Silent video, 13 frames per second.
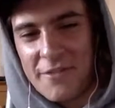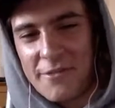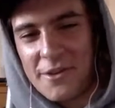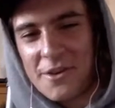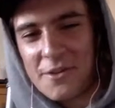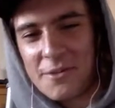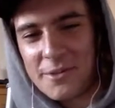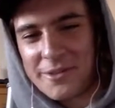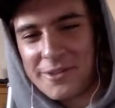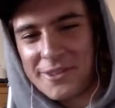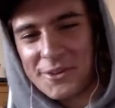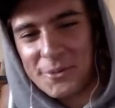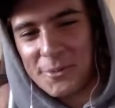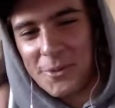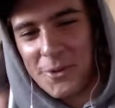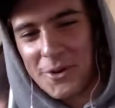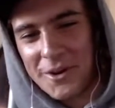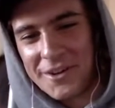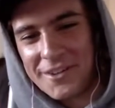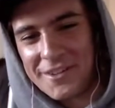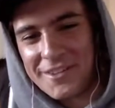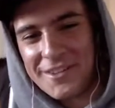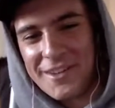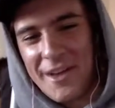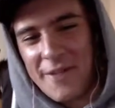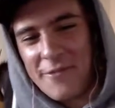figured with your little board.
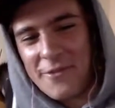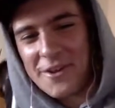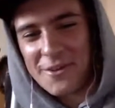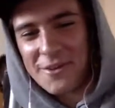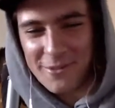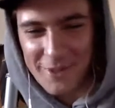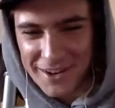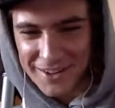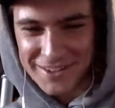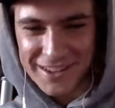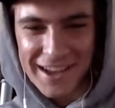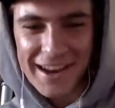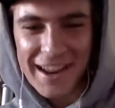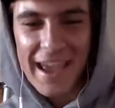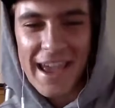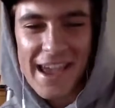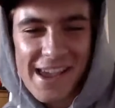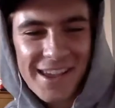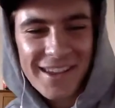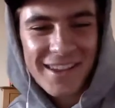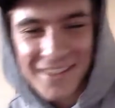What do you skate? 8?